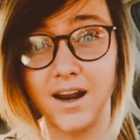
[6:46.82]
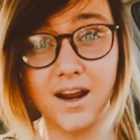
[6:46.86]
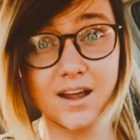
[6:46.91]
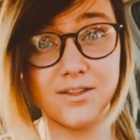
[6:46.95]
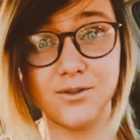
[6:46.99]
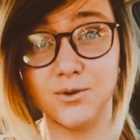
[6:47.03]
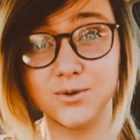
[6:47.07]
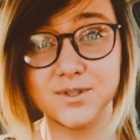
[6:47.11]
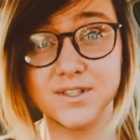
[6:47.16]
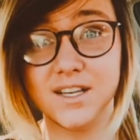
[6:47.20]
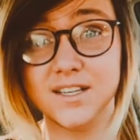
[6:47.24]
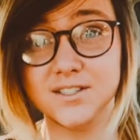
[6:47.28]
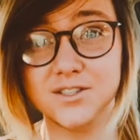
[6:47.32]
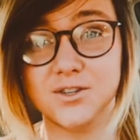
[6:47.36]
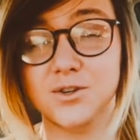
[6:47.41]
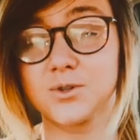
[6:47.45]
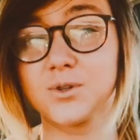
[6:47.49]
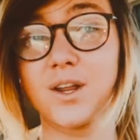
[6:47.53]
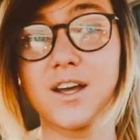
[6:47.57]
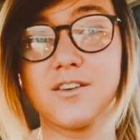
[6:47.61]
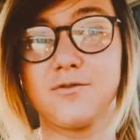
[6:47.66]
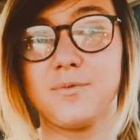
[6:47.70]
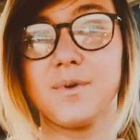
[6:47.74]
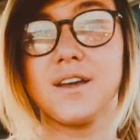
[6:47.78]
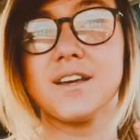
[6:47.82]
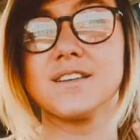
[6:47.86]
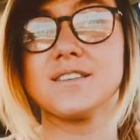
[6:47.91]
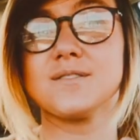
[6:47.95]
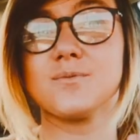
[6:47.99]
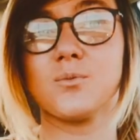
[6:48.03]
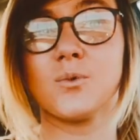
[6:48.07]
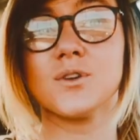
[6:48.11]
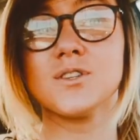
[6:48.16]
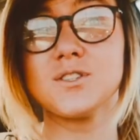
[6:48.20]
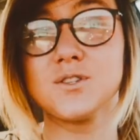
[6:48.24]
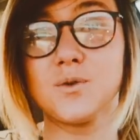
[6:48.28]
those things in your life,
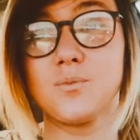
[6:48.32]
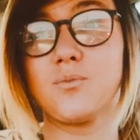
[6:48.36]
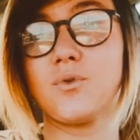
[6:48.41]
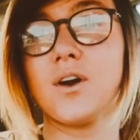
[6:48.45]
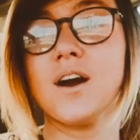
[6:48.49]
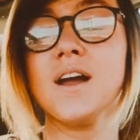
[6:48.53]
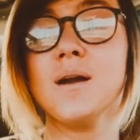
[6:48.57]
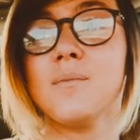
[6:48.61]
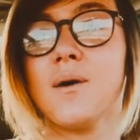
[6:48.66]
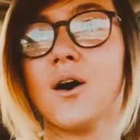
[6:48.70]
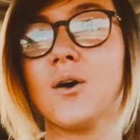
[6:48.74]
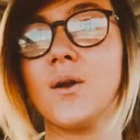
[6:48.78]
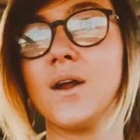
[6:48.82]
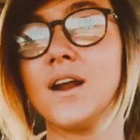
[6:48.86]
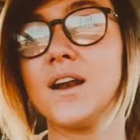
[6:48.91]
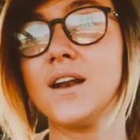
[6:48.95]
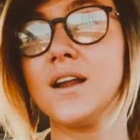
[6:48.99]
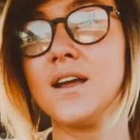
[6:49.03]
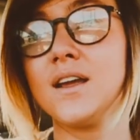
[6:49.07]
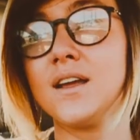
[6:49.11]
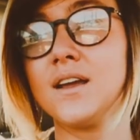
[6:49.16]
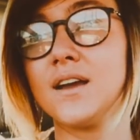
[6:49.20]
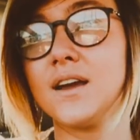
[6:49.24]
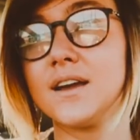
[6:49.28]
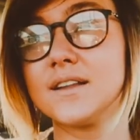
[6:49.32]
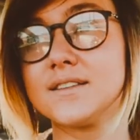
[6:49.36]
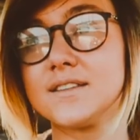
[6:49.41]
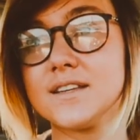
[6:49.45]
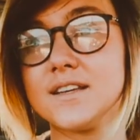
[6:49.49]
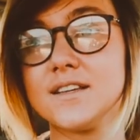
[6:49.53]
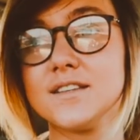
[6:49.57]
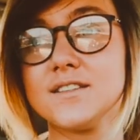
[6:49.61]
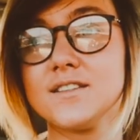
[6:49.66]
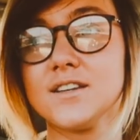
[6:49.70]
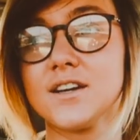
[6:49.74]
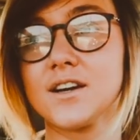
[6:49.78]
because once you pray about it, it's
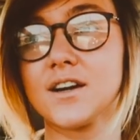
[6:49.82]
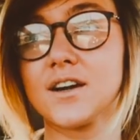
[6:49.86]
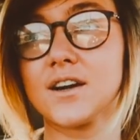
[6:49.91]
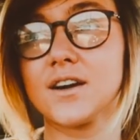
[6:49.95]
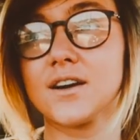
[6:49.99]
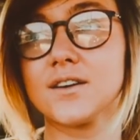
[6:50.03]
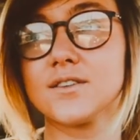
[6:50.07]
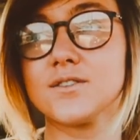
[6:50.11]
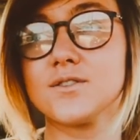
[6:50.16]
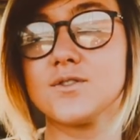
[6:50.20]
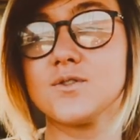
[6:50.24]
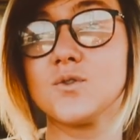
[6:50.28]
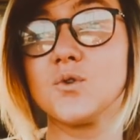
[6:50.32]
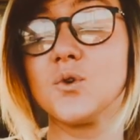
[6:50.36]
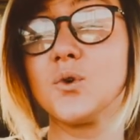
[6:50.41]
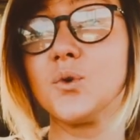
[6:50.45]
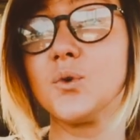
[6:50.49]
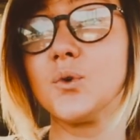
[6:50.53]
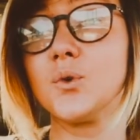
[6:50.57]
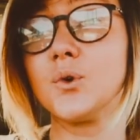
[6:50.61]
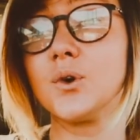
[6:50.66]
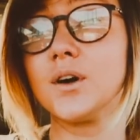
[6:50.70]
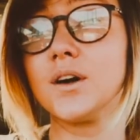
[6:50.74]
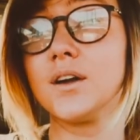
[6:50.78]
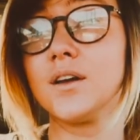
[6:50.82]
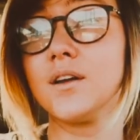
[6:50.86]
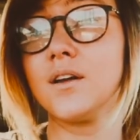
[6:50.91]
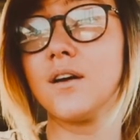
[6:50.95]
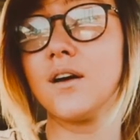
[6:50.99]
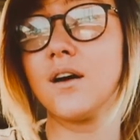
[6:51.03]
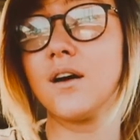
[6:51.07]
easier to